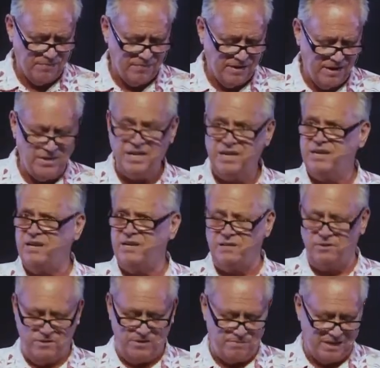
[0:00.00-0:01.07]
And then he
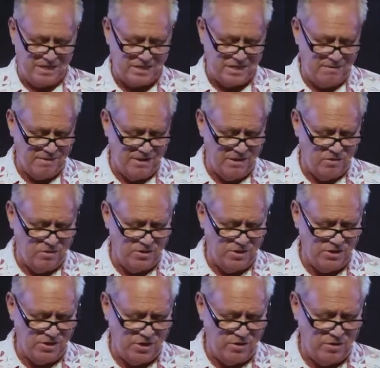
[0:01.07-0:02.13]
concludes by saying, may the Lord
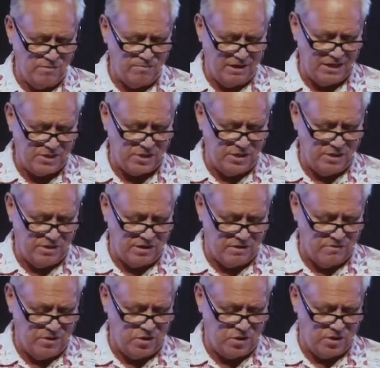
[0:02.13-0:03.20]
continue to bless and
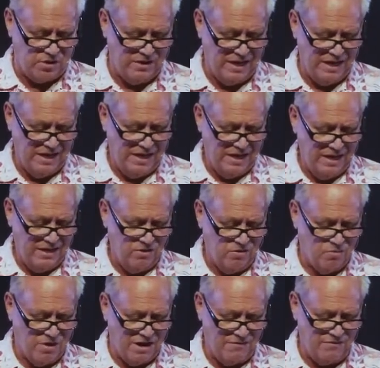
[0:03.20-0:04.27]
encourage you, your
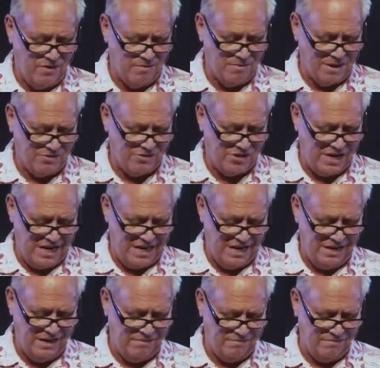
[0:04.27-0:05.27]
wife, in the months ahead.